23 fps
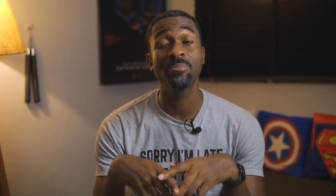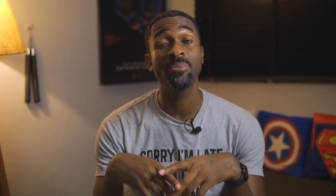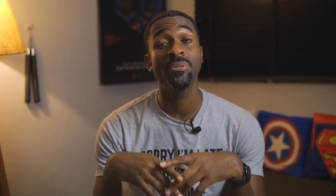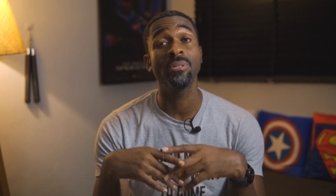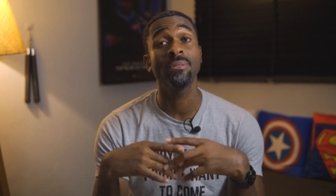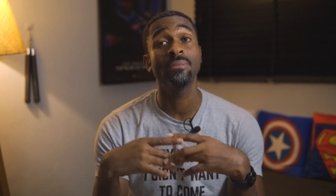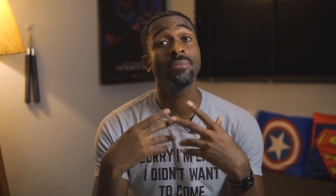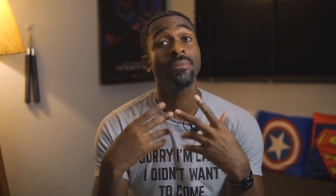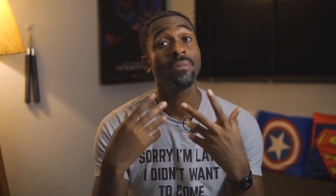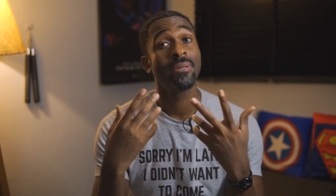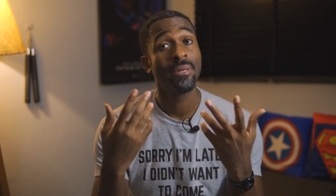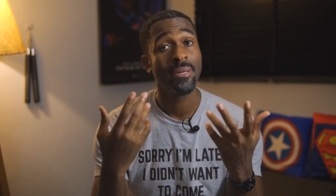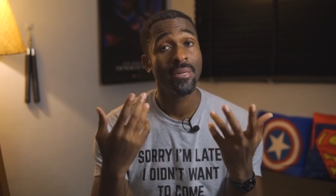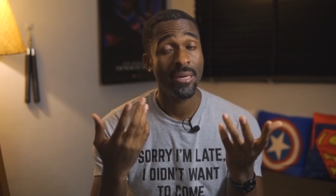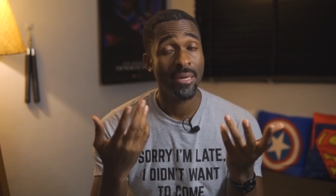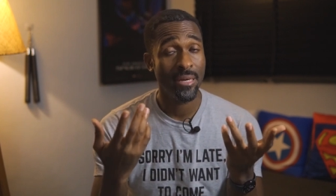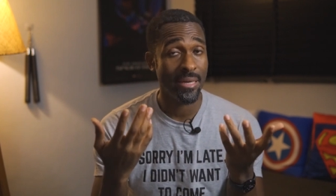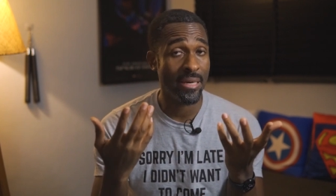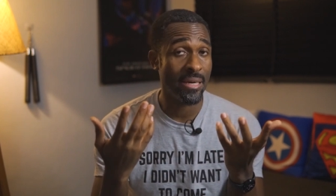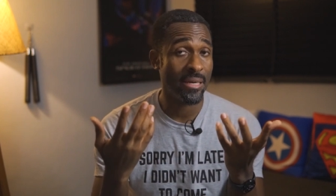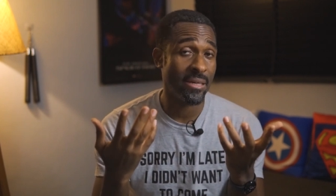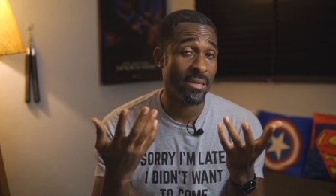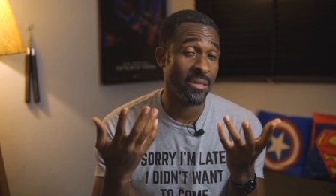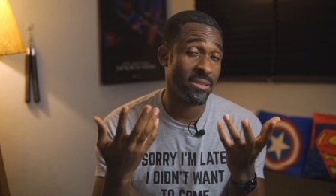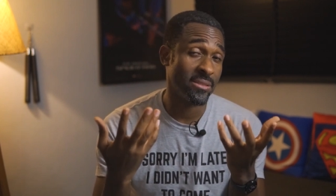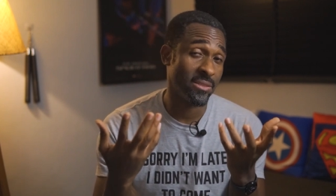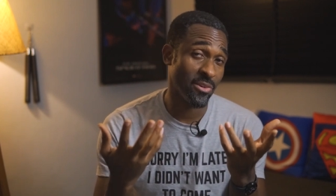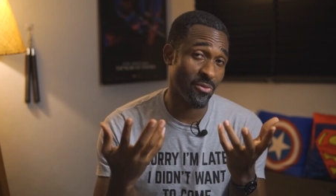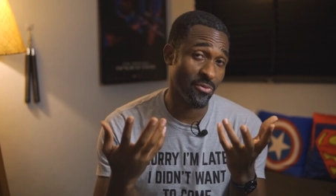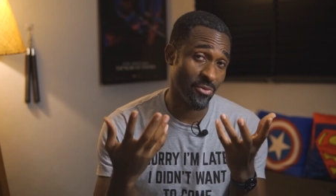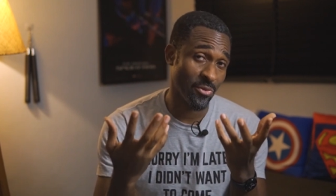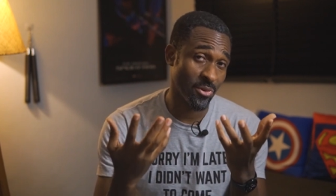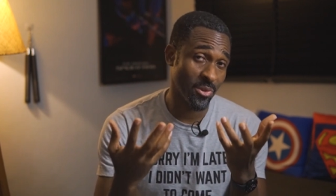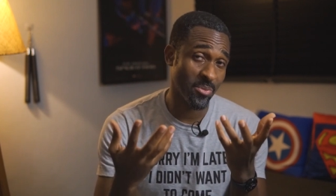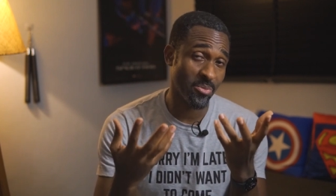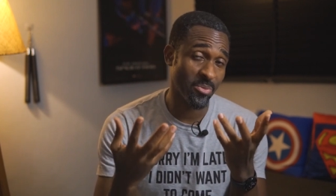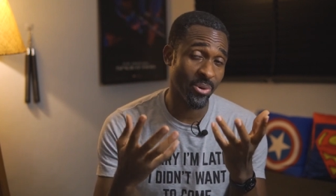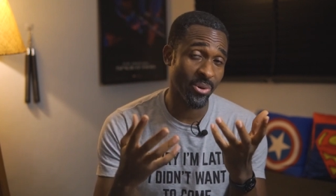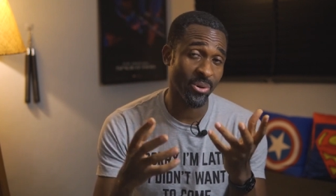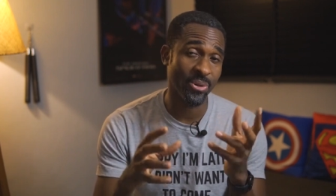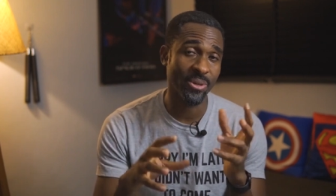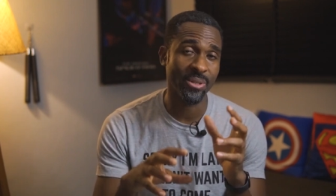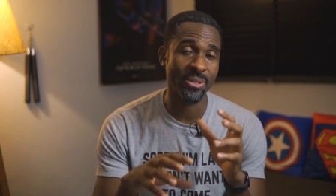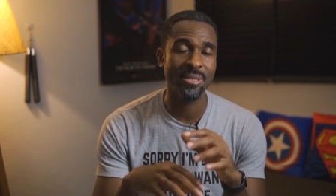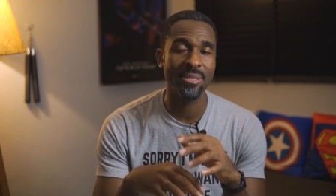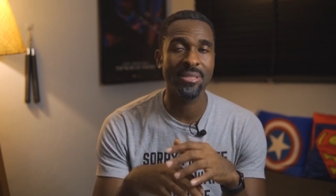But again, it is their first
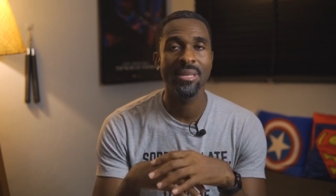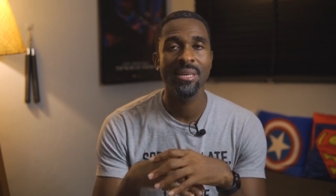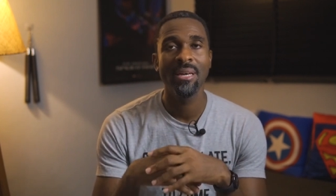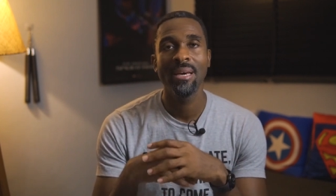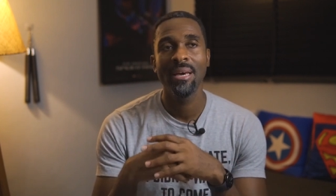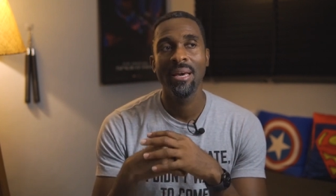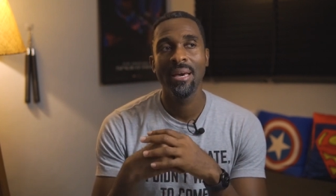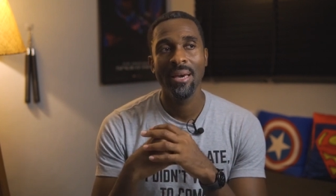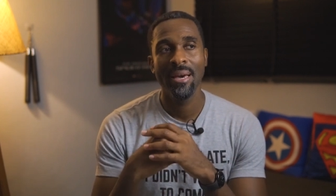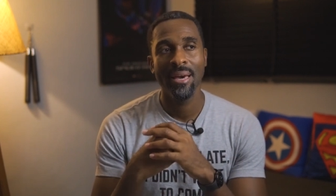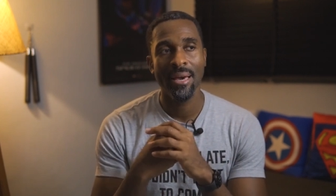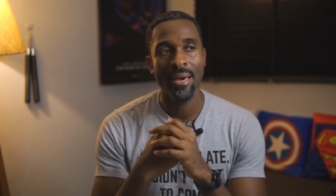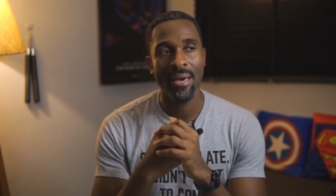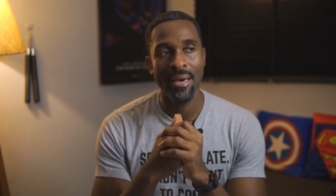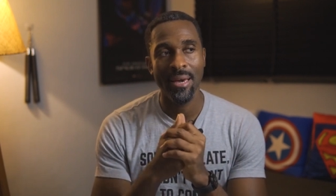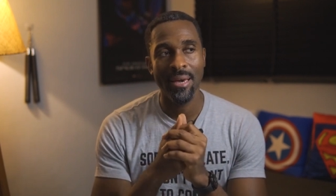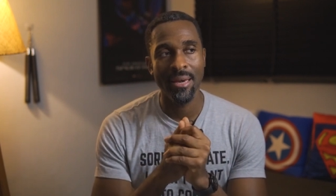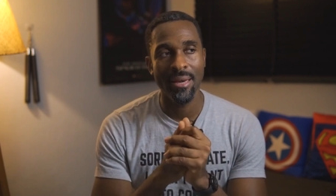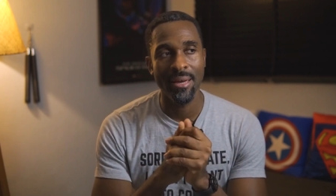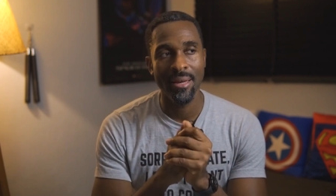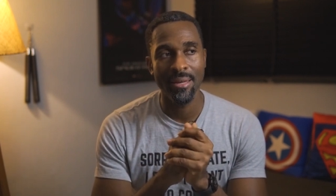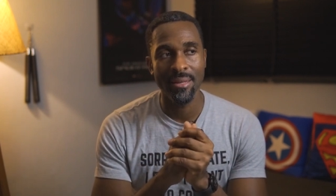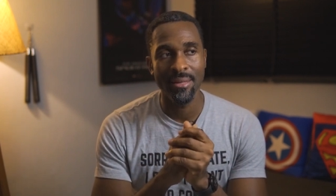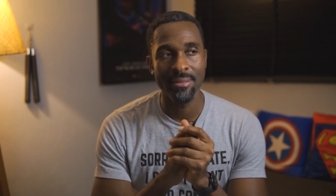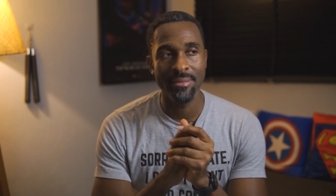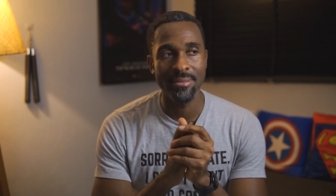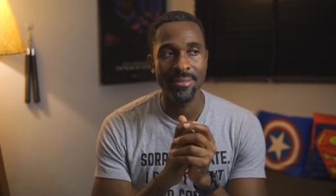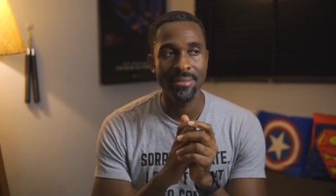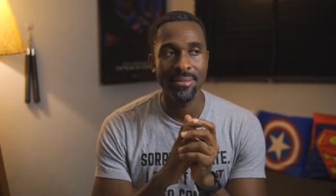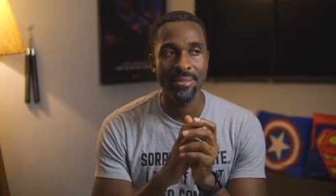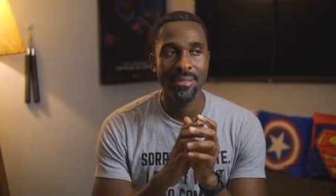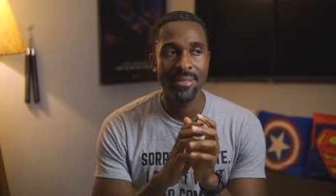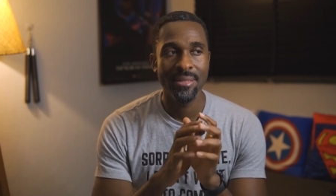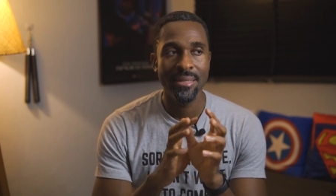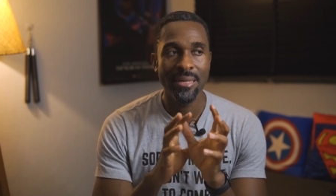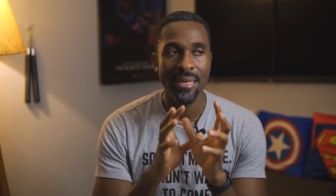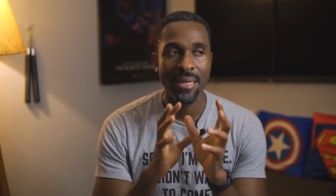product, and